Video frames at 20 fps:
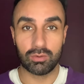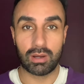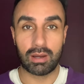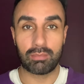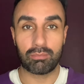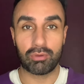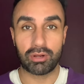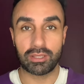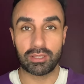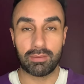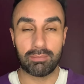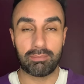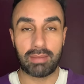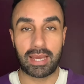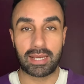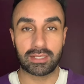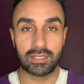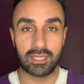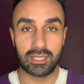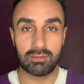and bring them
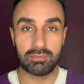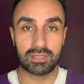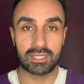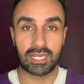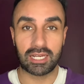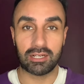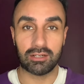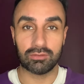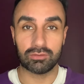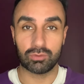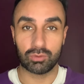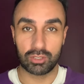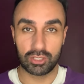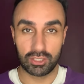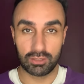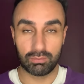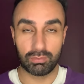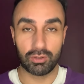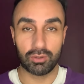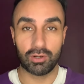back to themselves, which is
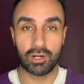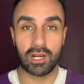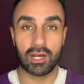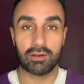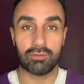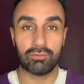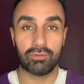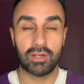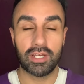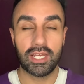pure love.